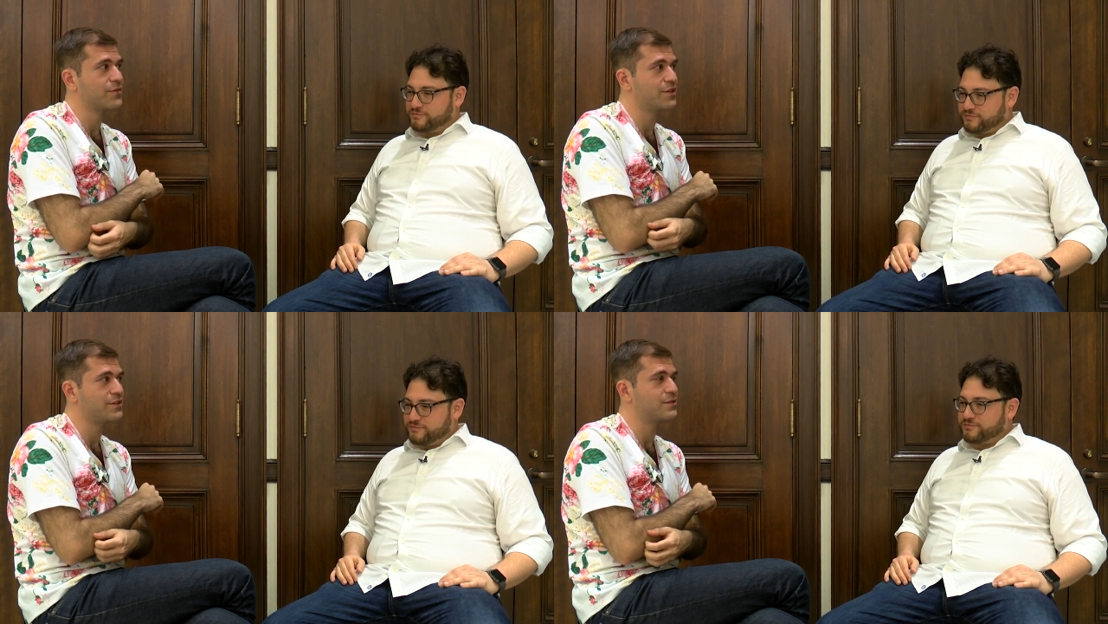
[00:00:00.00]

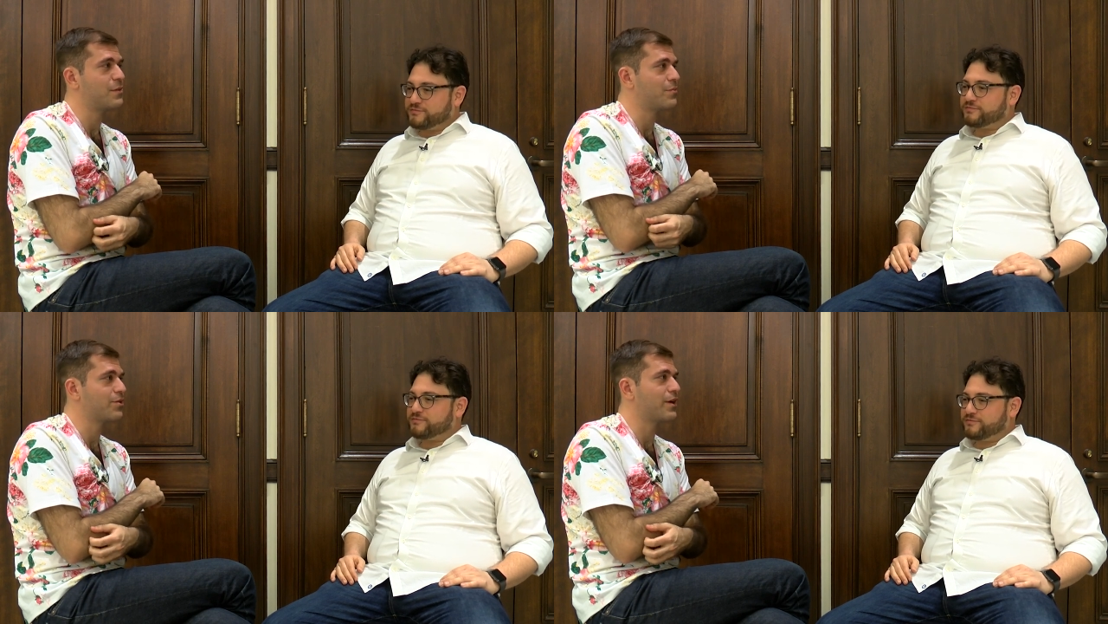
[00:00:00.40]
Speaker 1: the
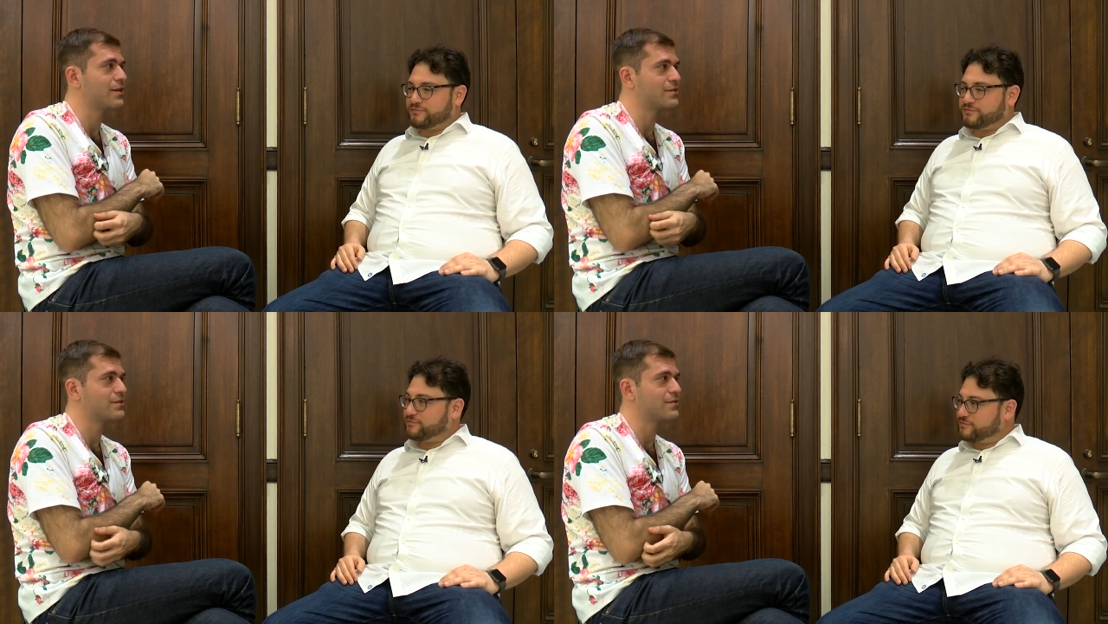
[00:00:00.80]
cement
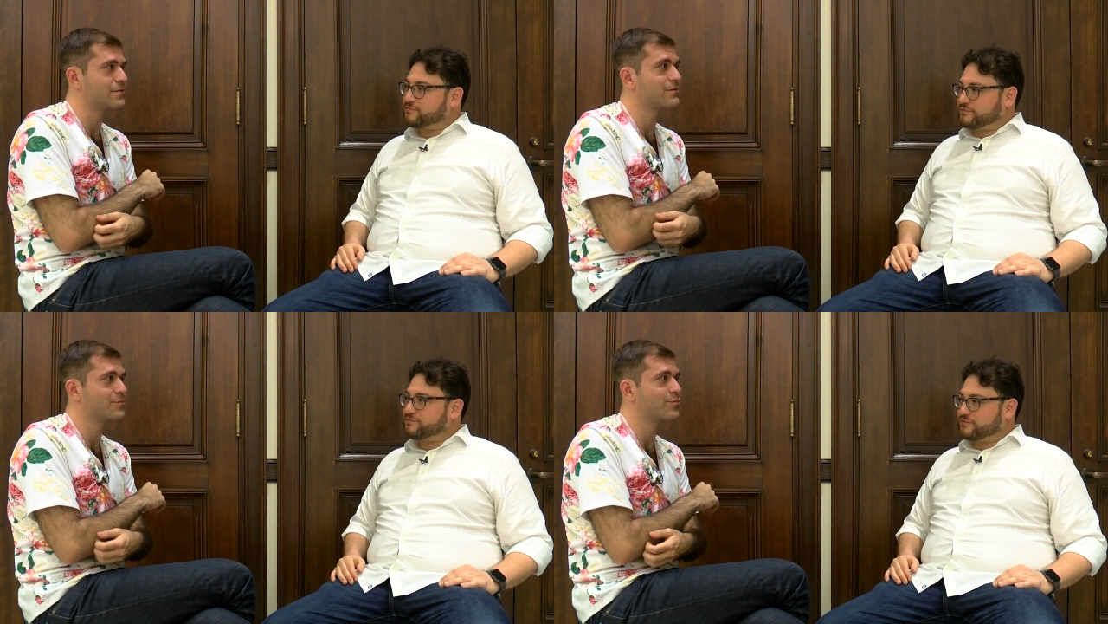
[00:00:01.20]
plants and
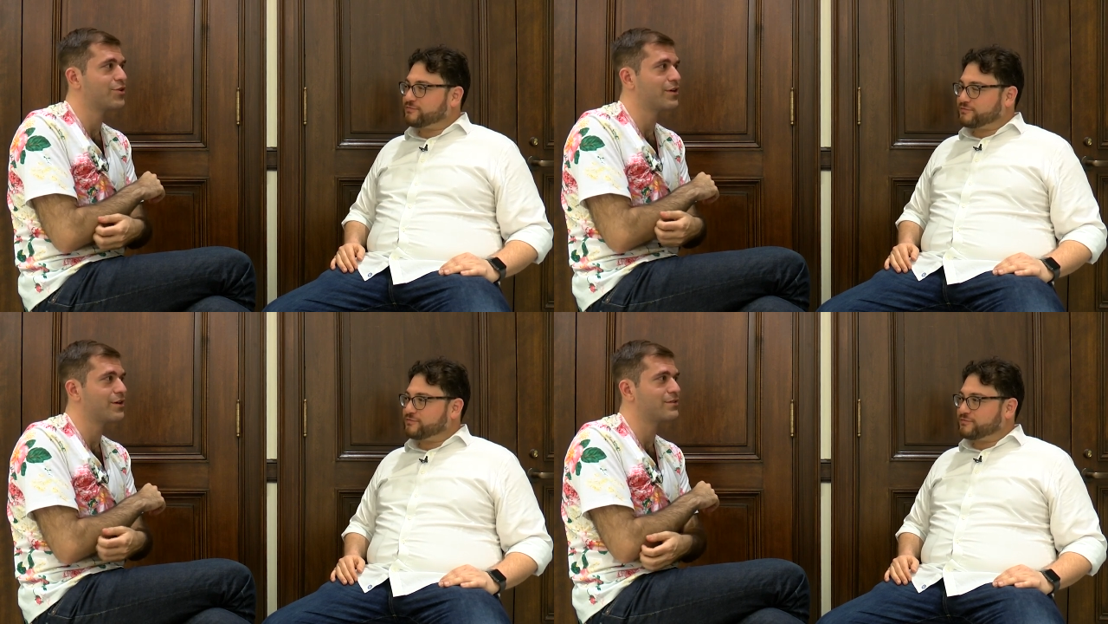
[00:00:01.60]

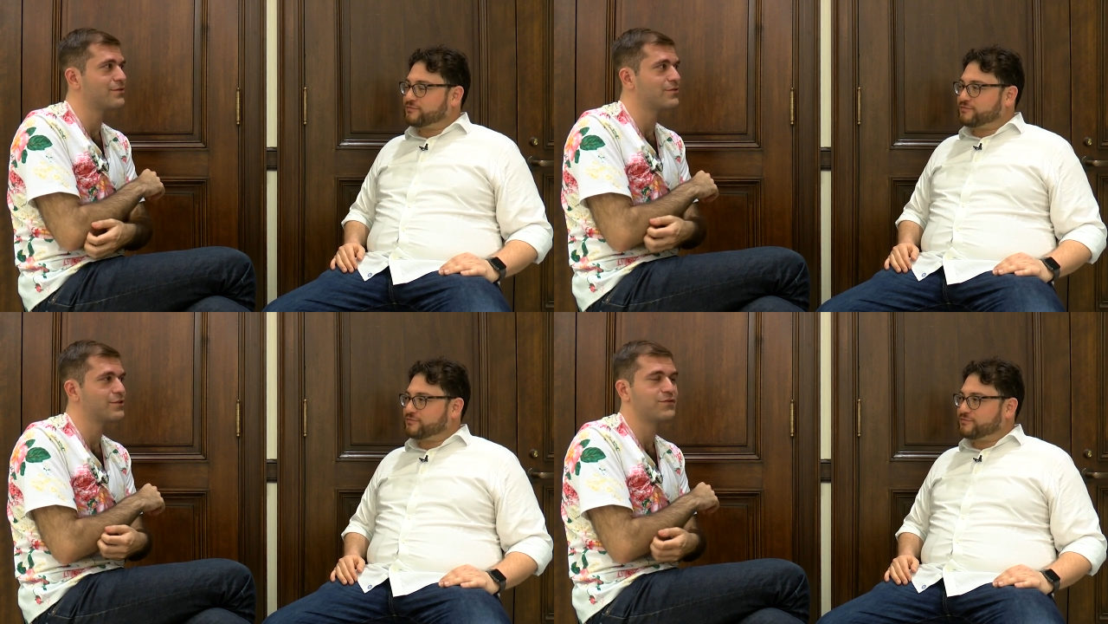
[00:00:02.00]
putting it
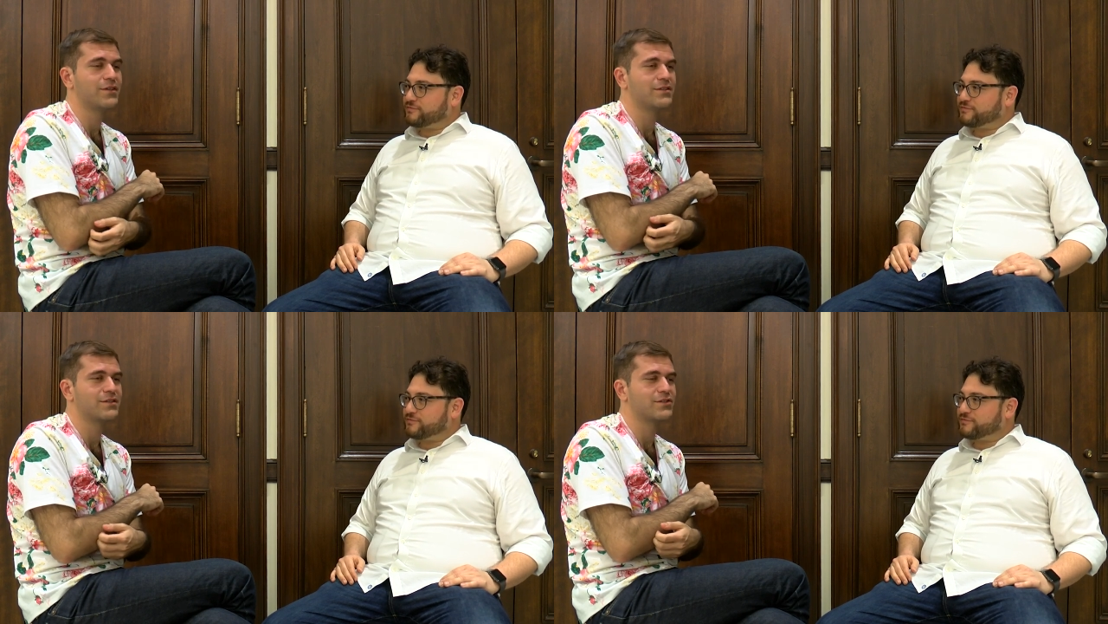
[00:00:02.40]
into fish
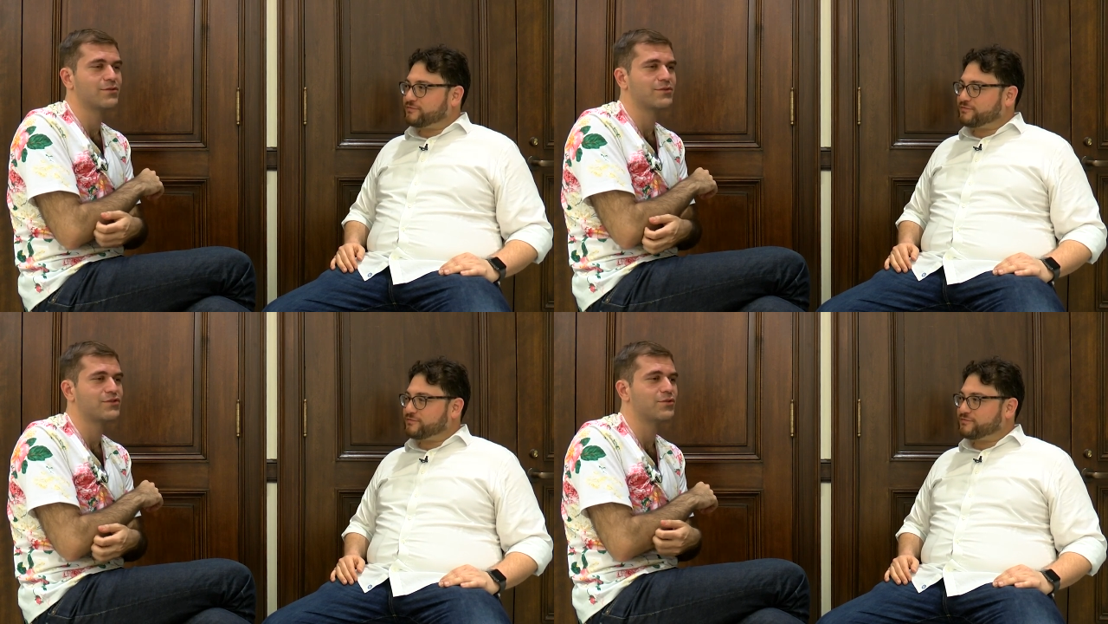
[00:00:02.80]
feed. This is
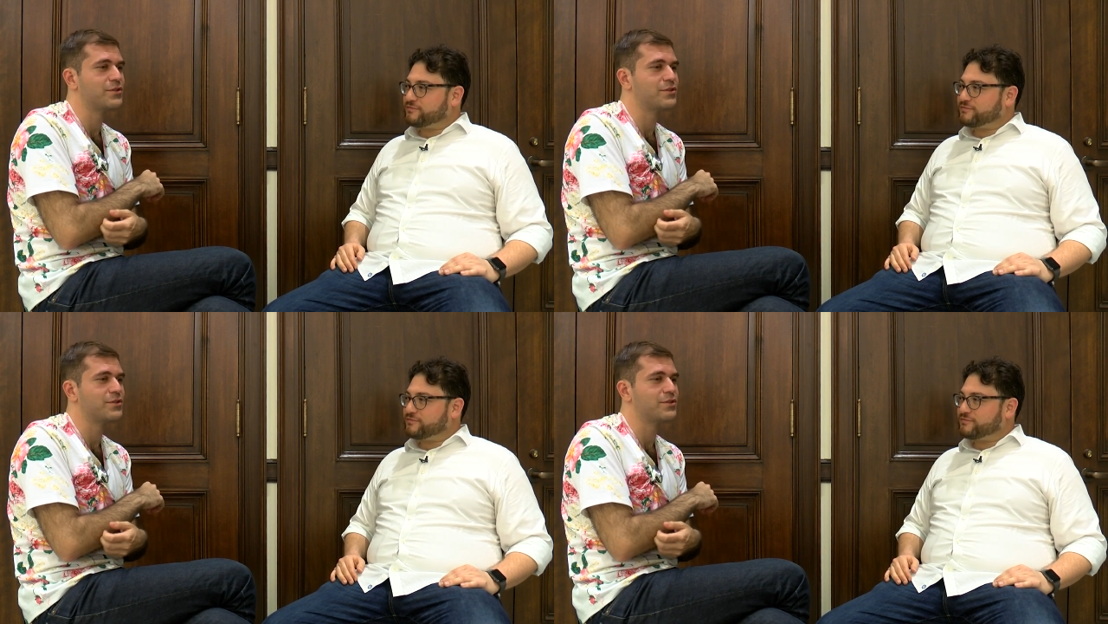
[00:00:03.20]
so so